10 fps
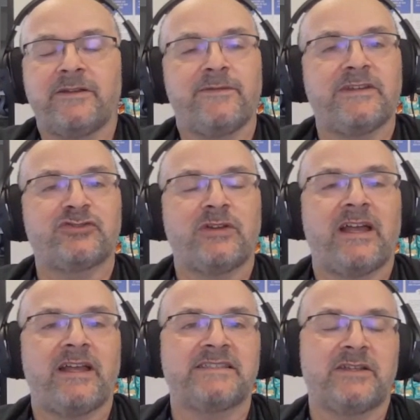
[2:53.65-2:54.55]

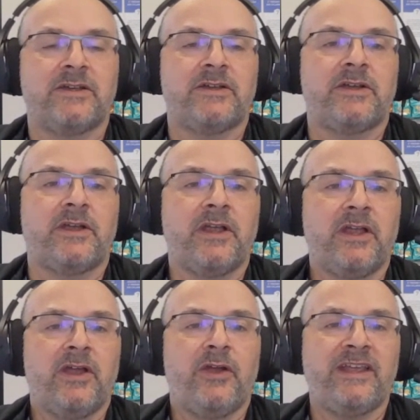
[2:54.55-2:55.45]
visualize a
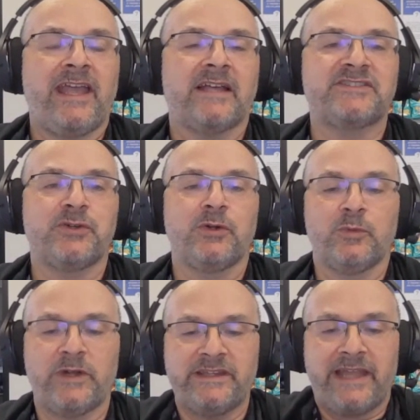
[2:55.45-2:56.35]

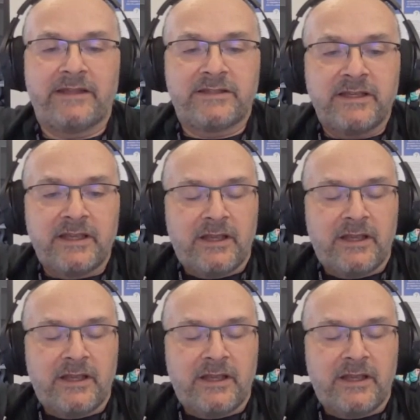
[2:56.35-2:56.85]
castle with that